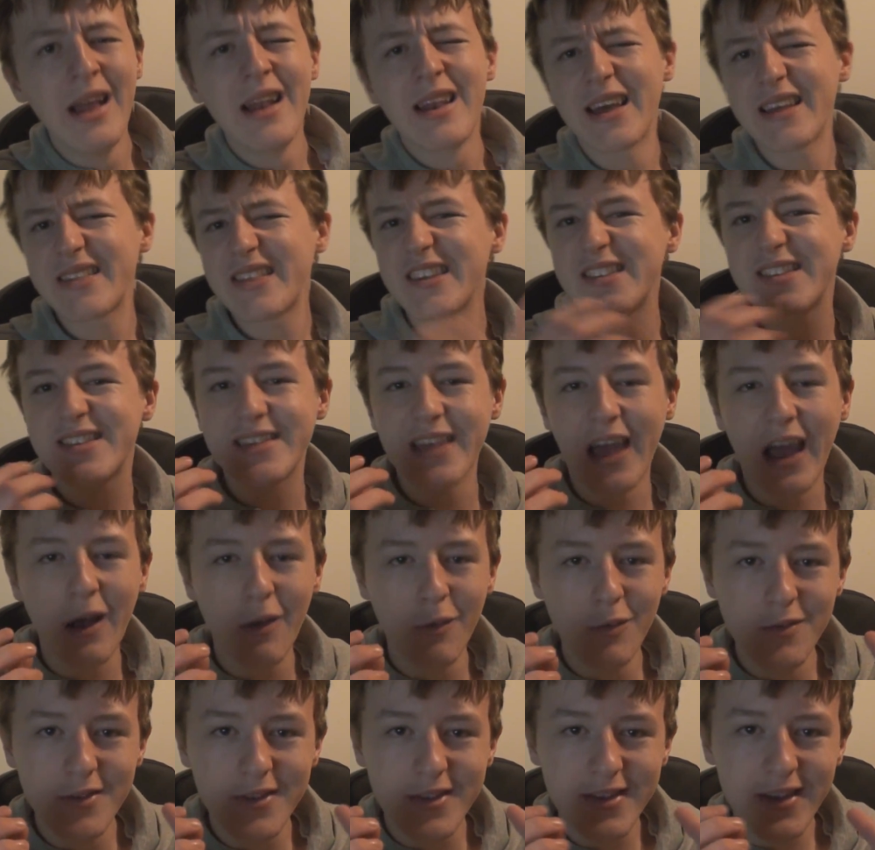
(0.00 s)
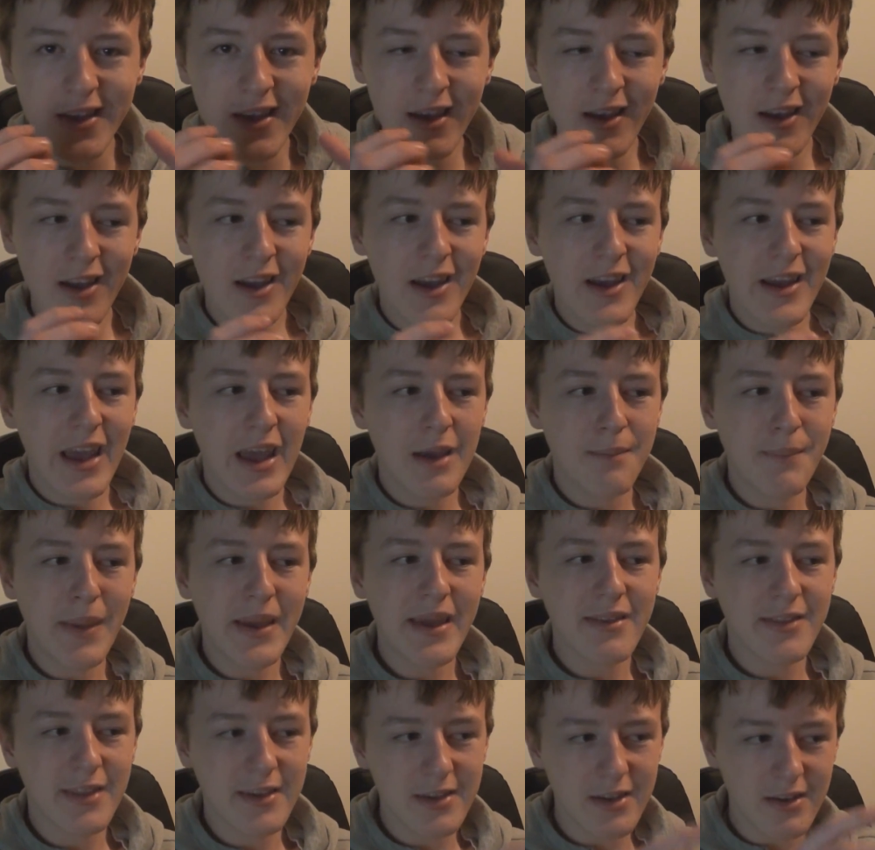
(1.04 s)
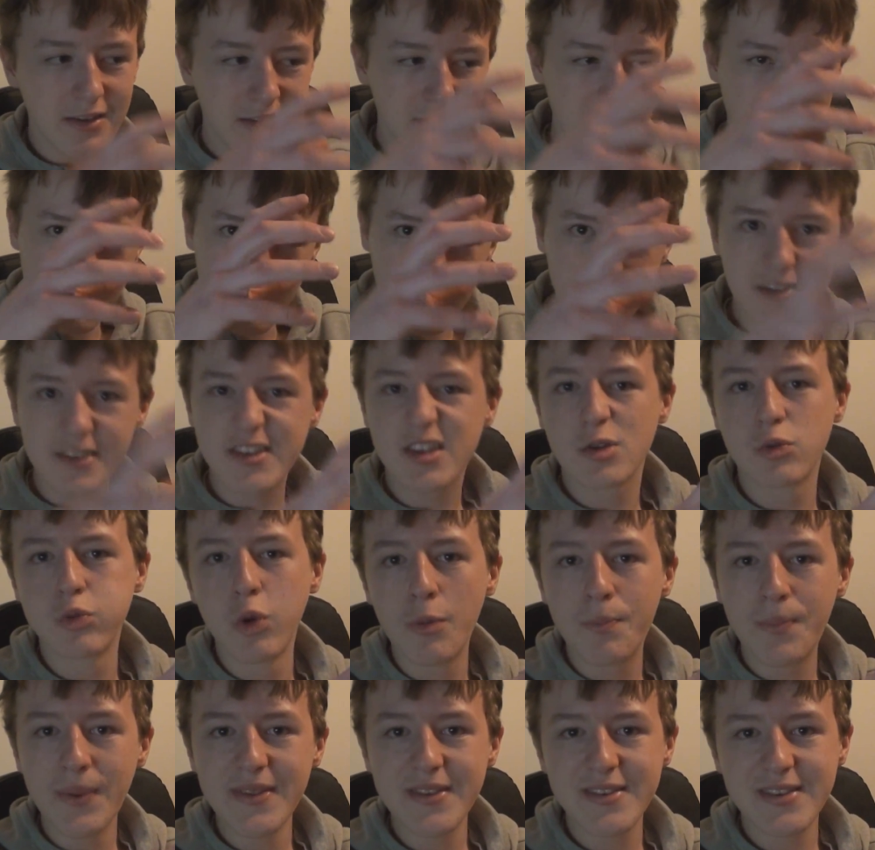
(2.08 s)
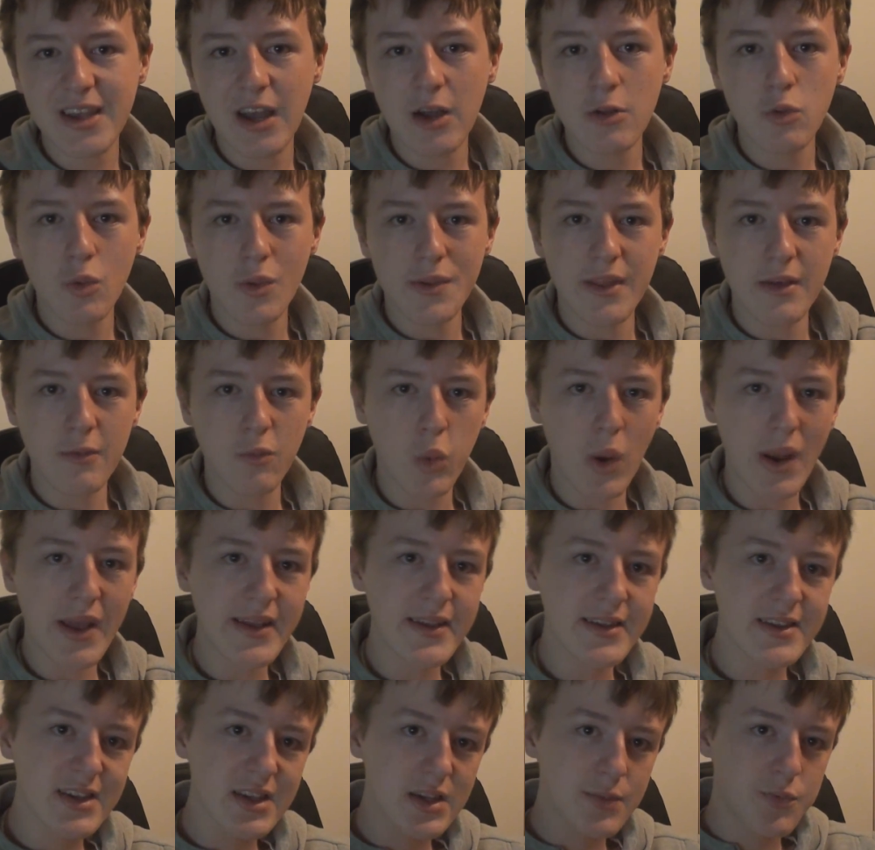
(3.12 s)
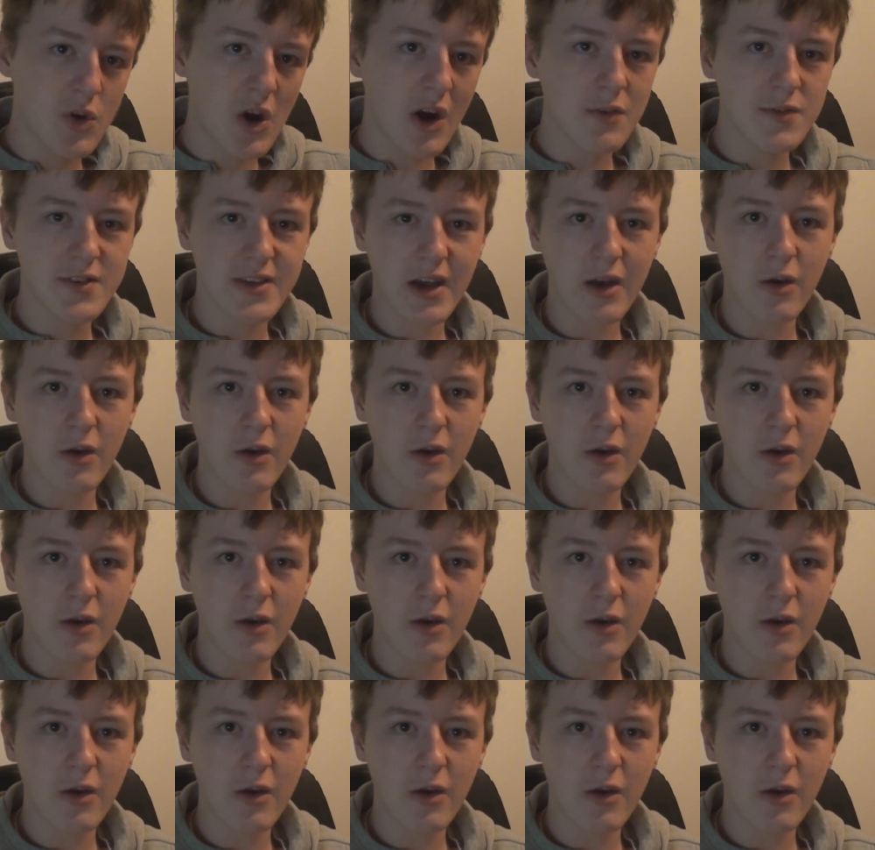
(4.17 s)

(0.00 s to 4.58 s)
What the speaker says: Like the sound, the swooping sound when the wings sprout